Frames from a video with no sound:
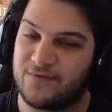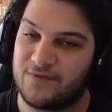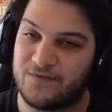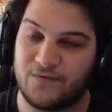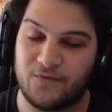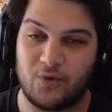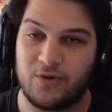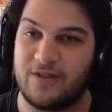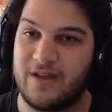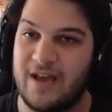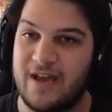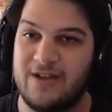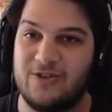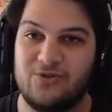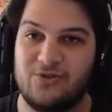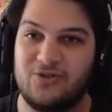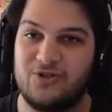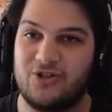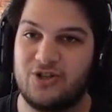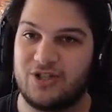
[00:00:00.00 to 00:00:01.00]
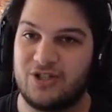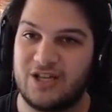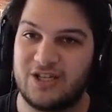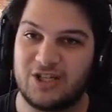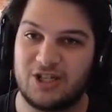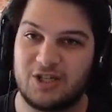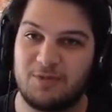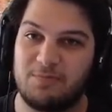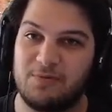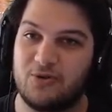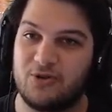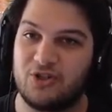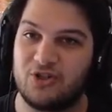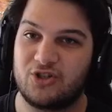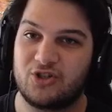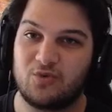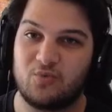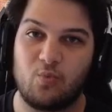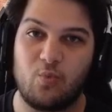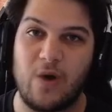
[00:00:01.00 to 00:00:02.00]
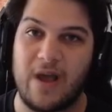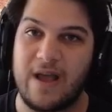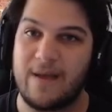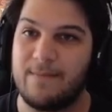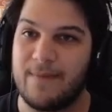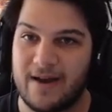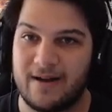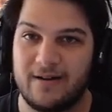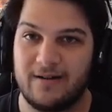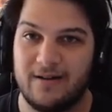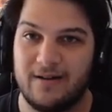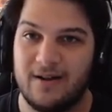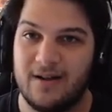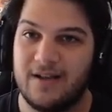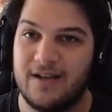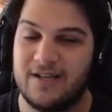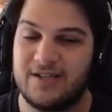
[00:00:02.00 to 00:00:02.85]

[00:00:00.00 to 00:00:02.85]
Fourth Angel is just, his explosion is just way better.